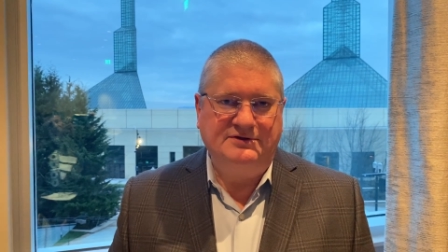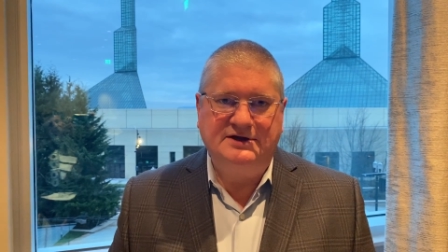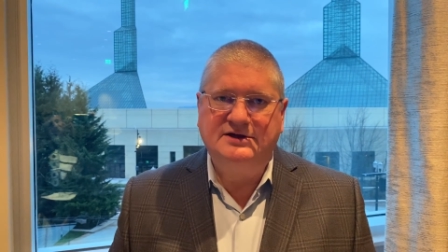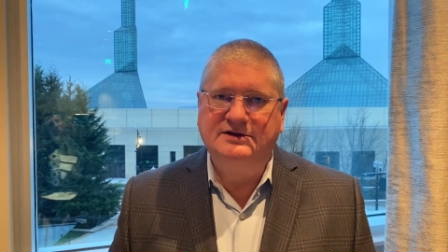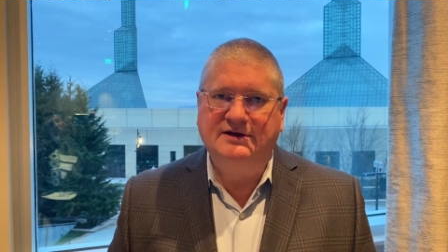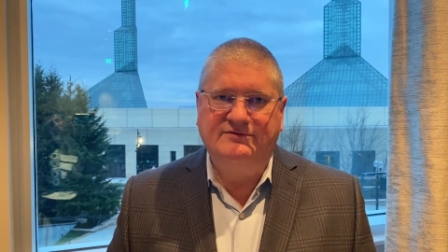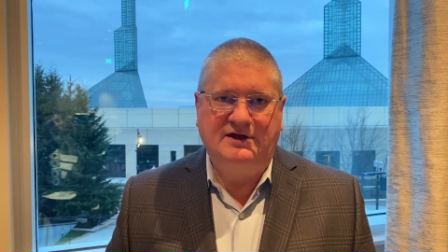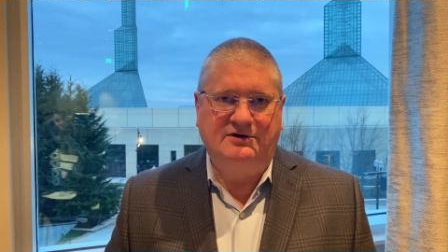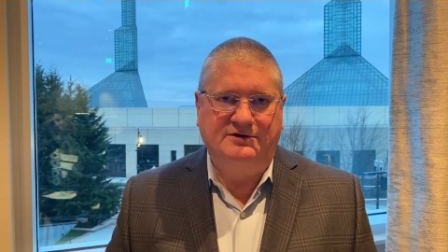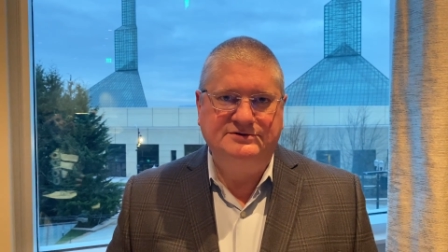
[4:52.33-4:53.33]
They can give
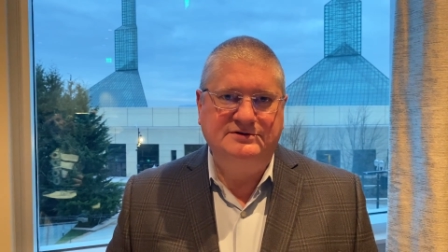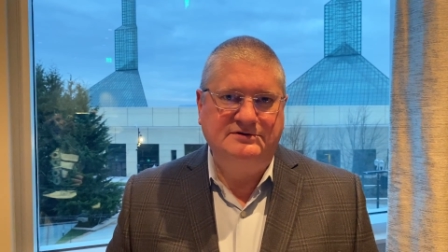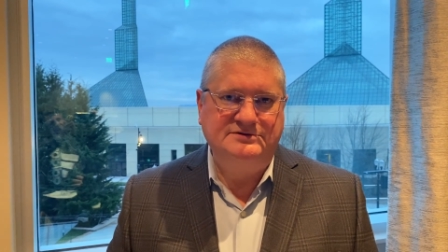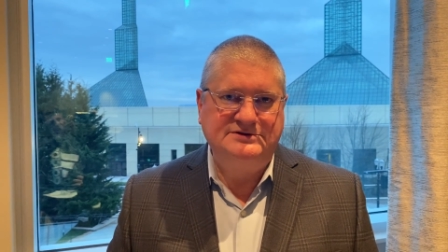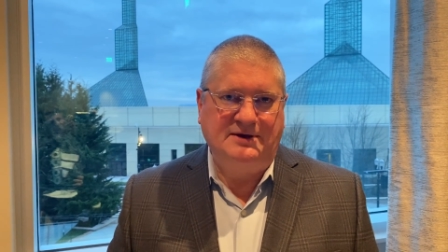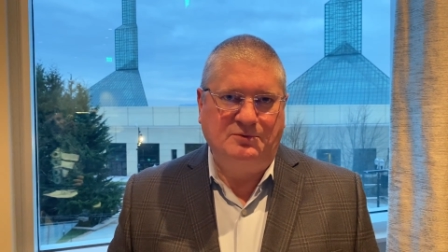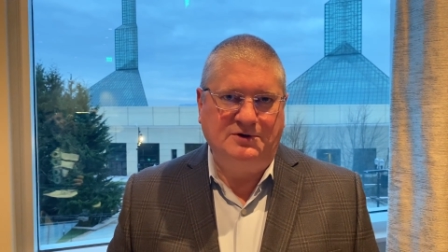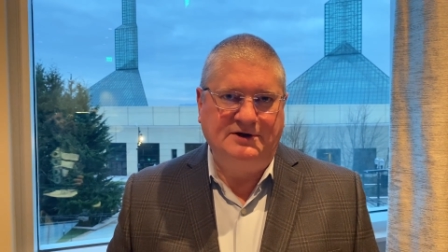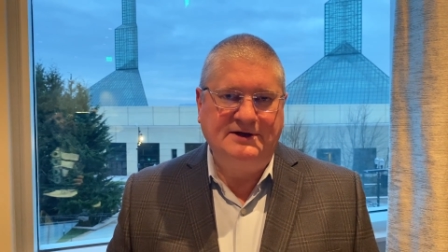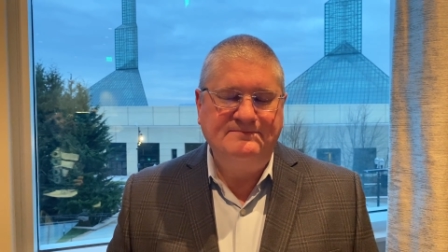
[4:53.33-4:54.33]
that all to you
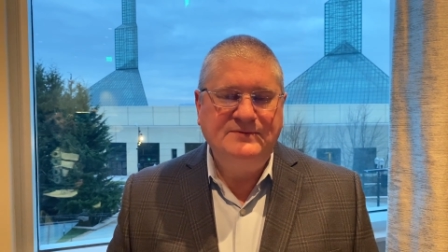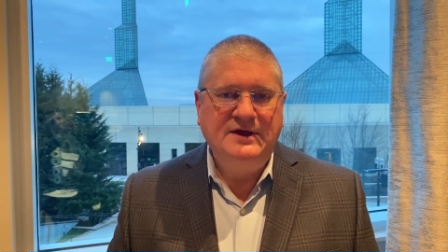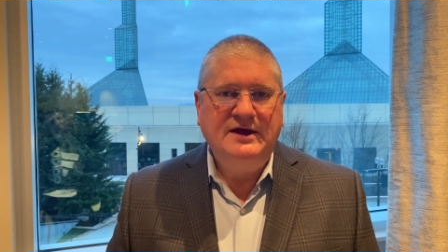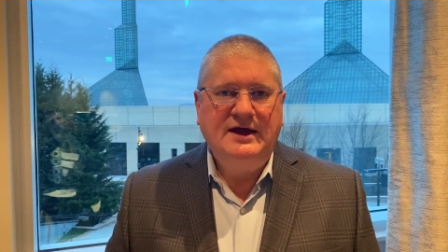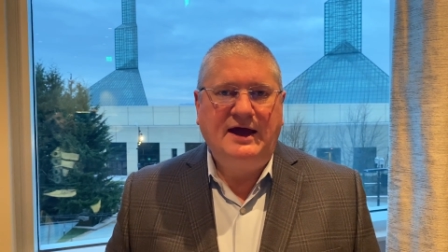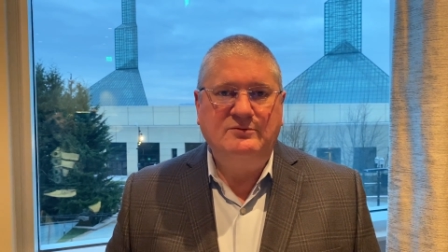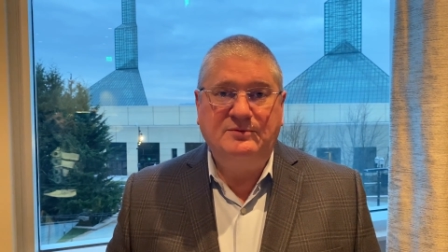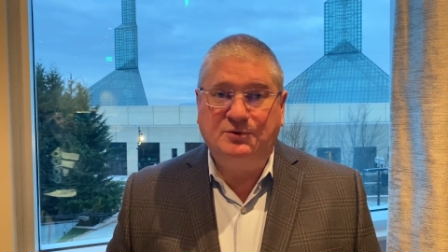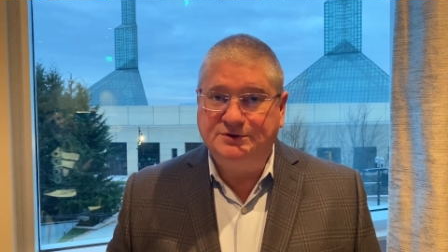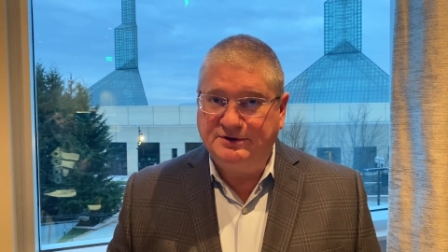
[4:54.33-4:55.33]
separately, and we
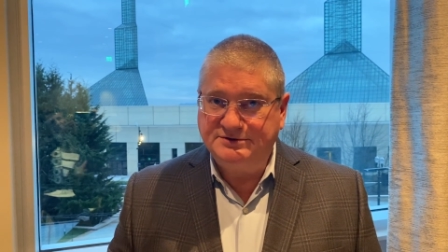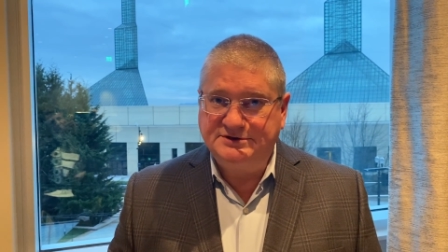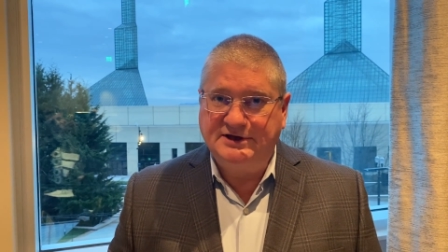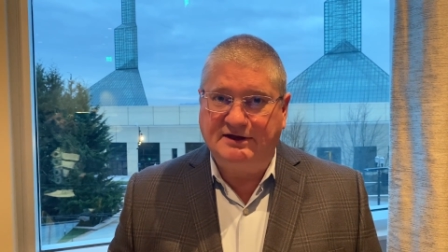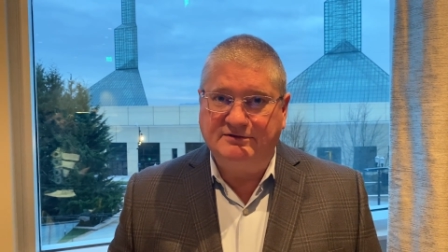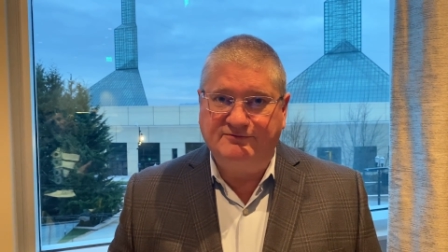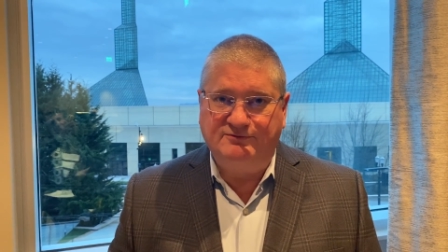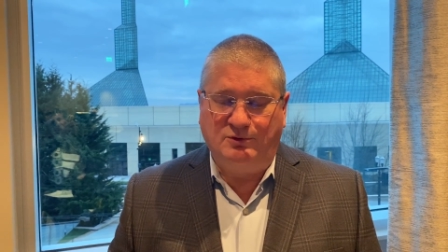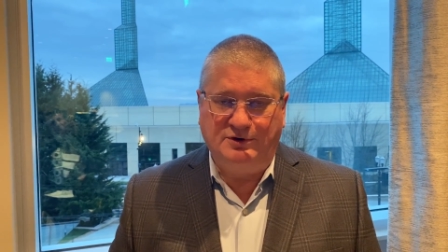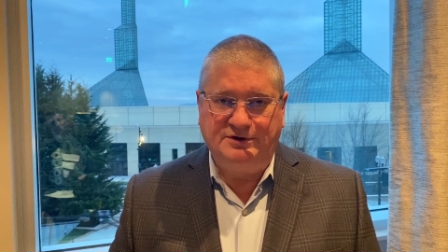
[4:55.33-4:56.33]
put those together
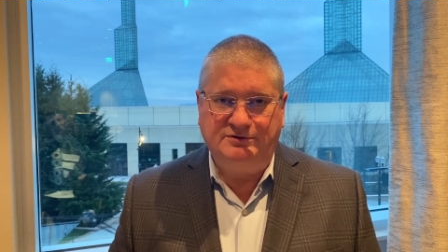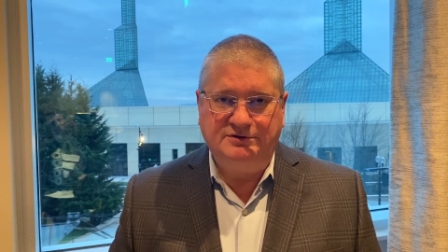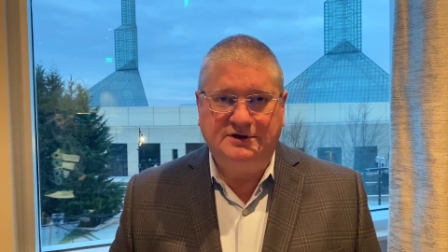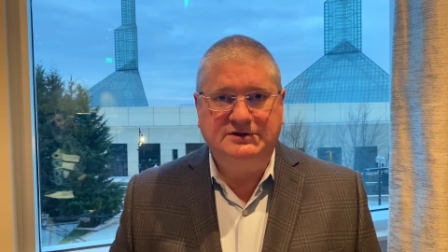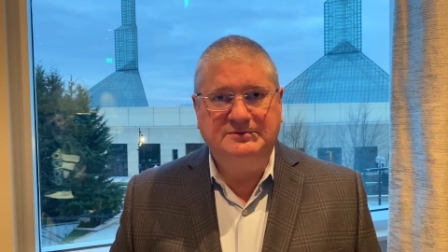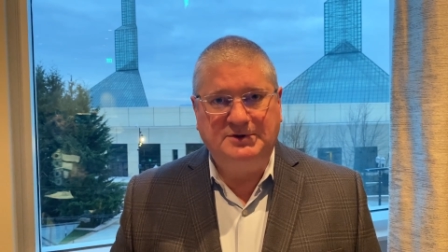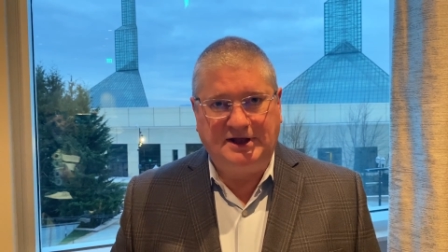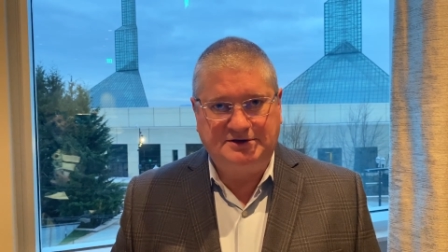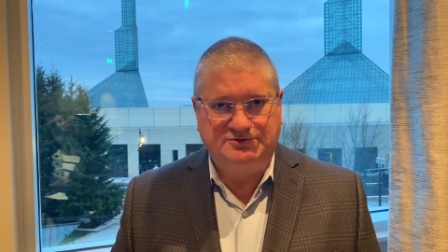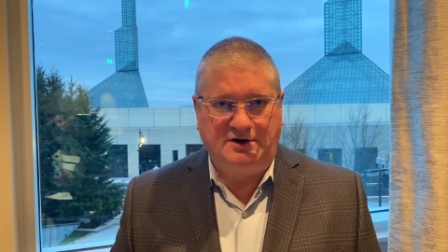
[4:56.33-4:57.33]
for you. You get them
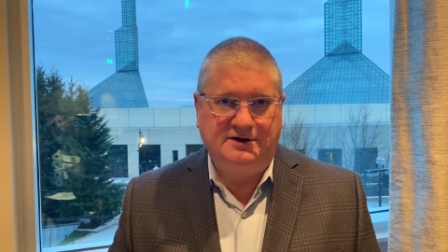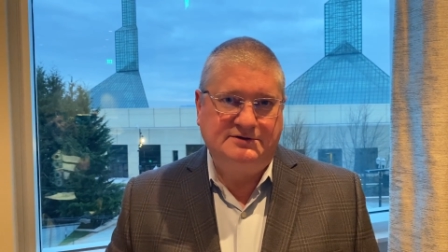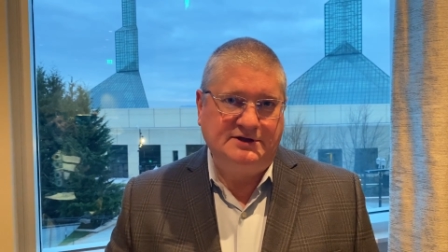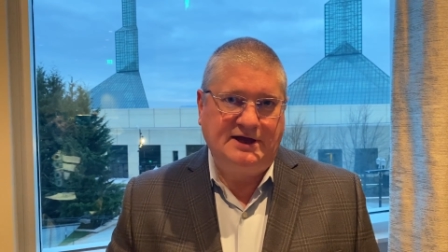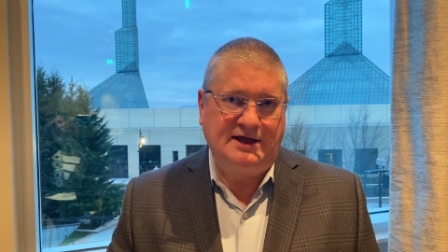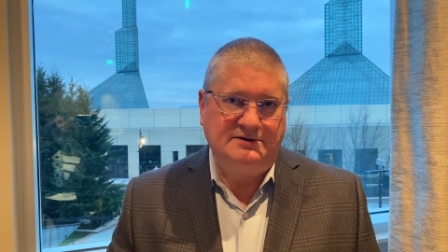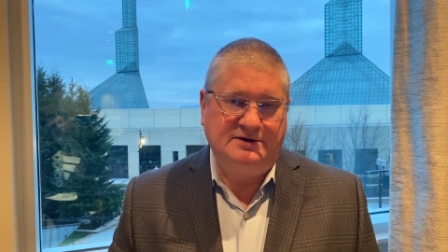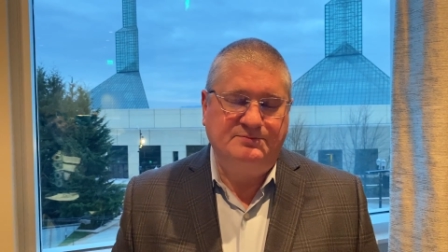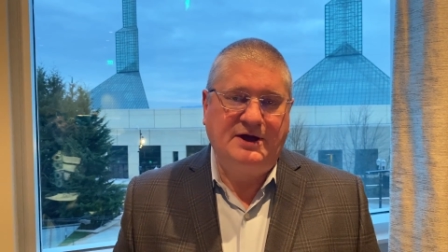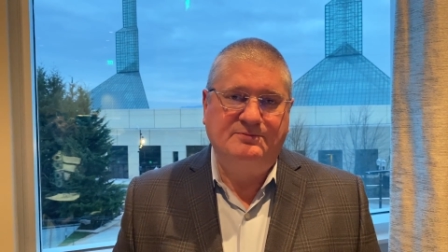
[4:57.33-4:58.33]
electronically and
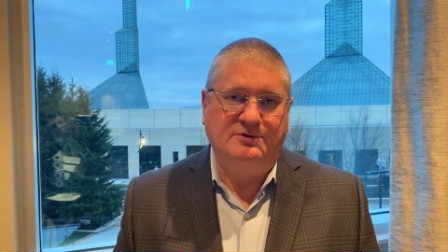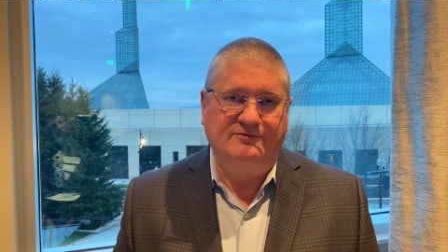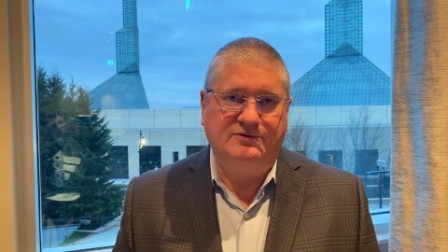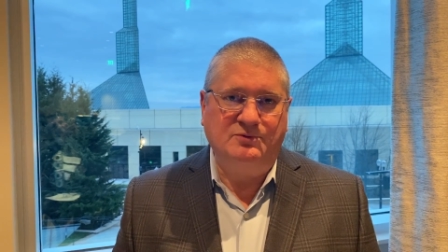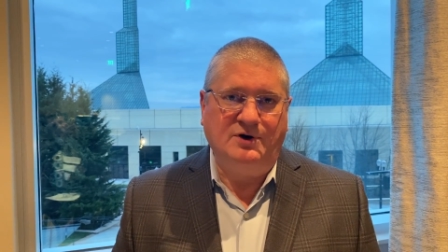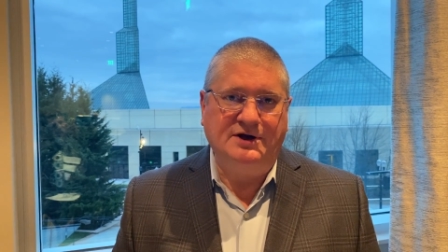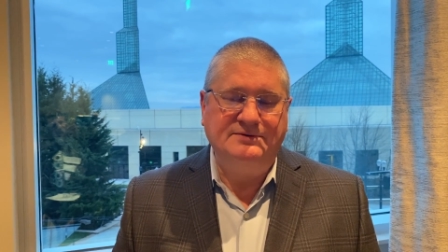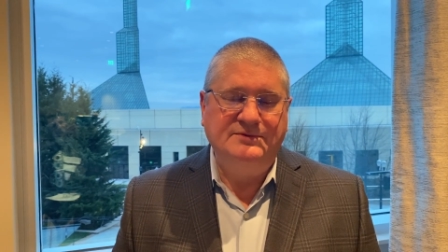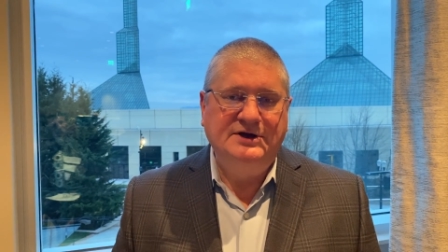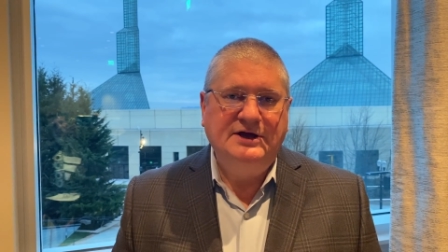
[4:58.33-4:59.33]
in paper if you want.
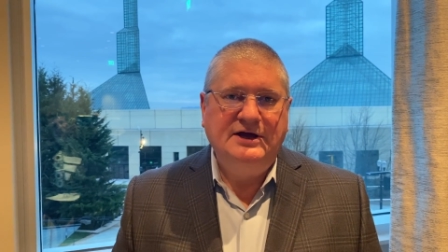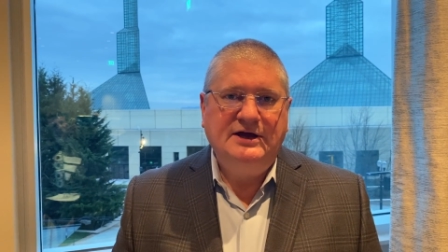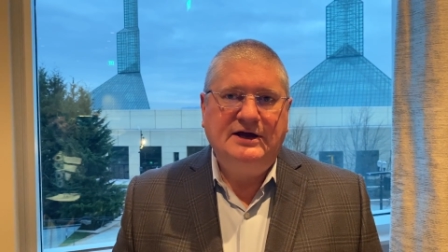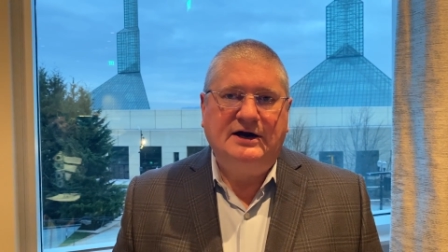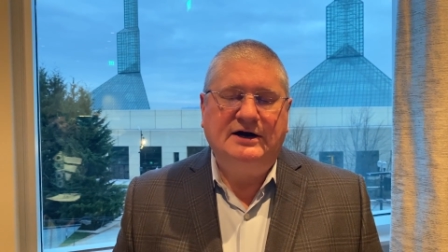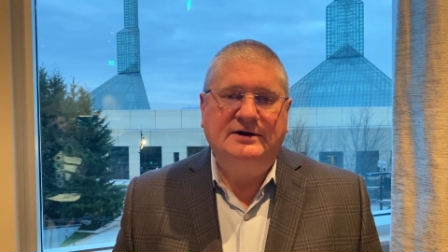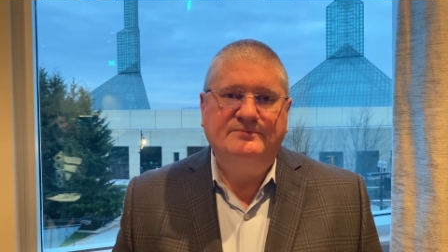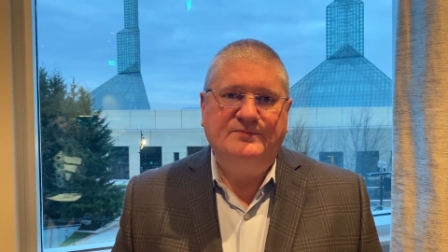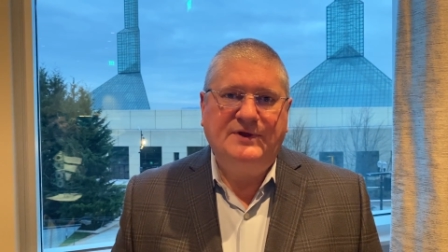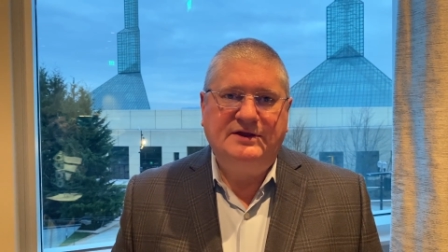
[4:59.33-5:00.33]

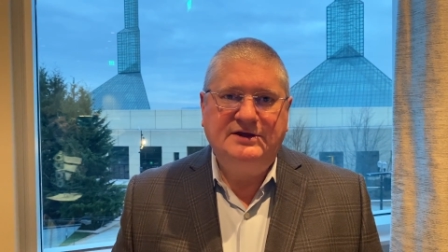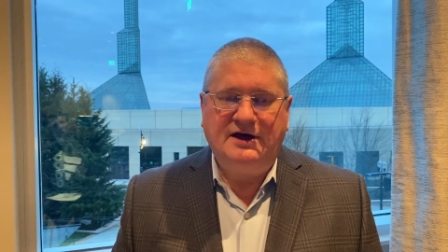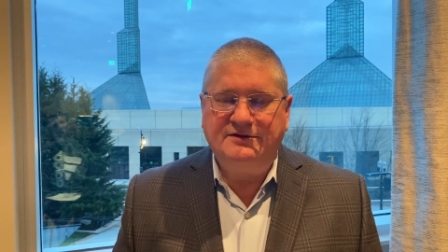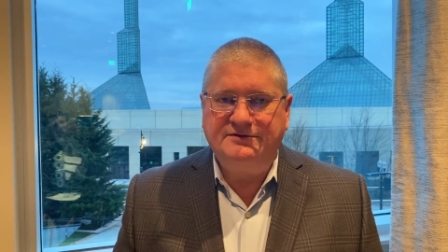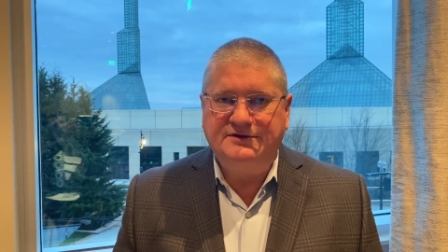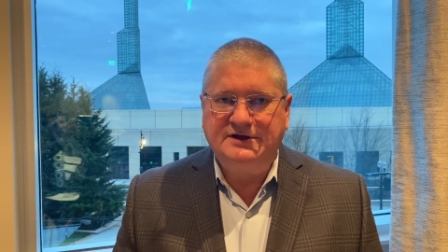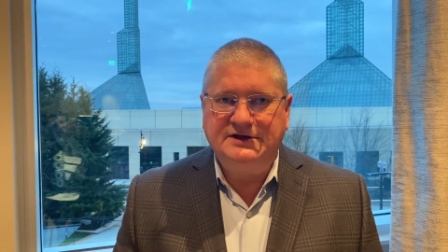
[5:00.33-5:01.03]
And the other thing